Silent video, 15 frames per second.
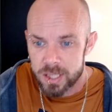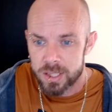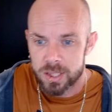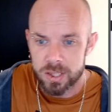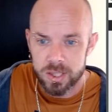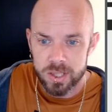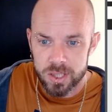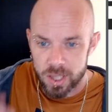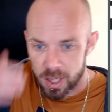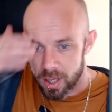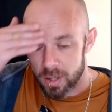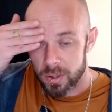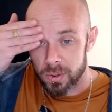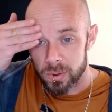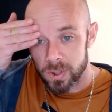
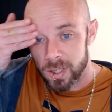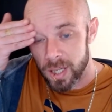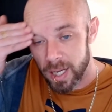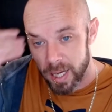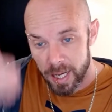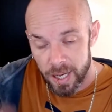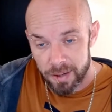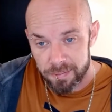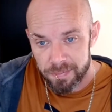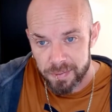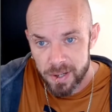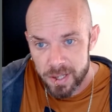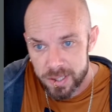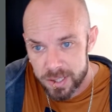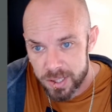So,
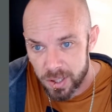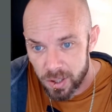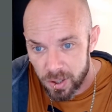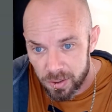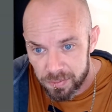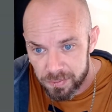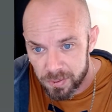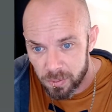first off,